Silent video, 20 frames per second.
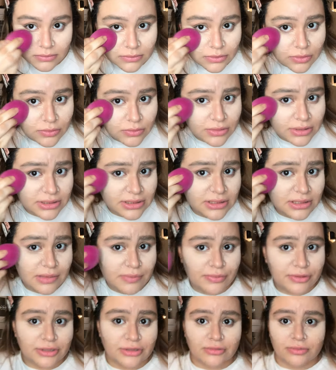Ooh, I think I
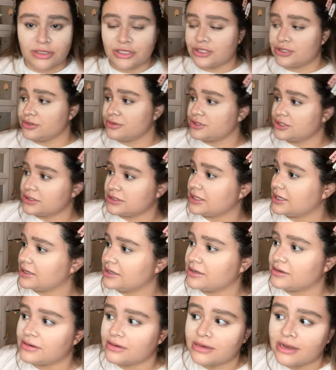put too much. Usually I
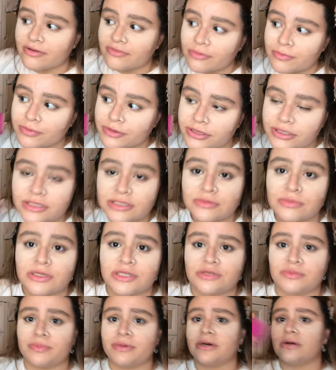never put this
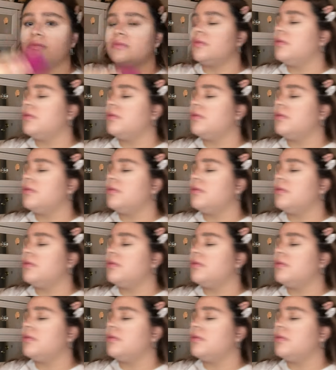much, but...